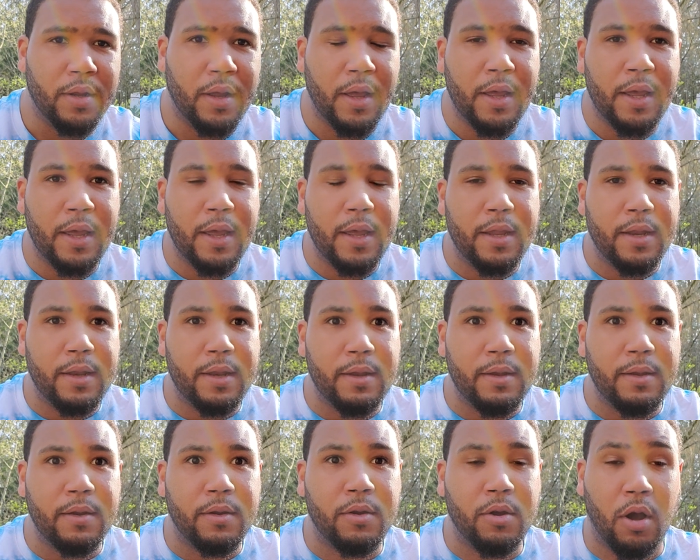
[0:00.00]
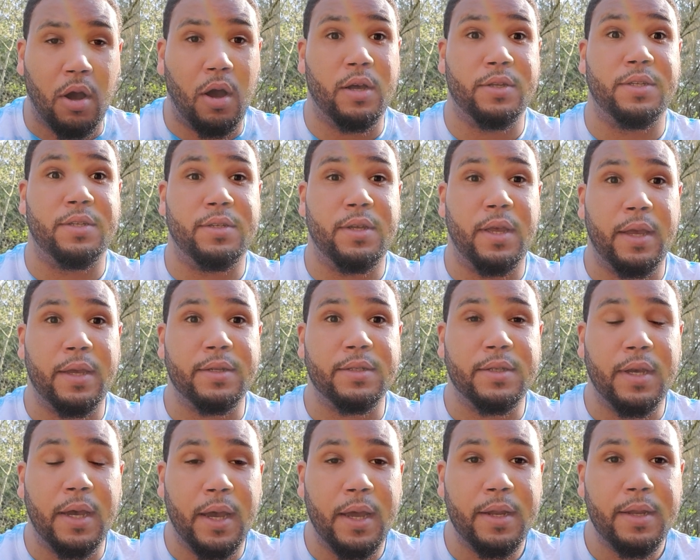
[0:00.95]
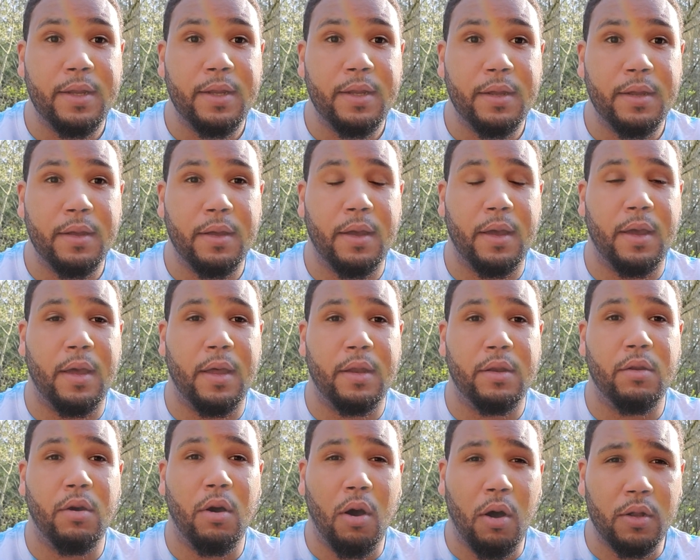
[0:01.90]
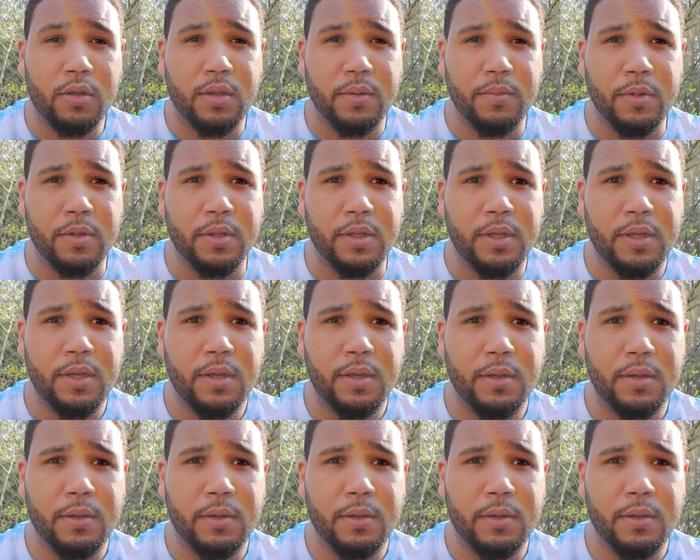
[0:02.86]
It causes anxiety, and ultimately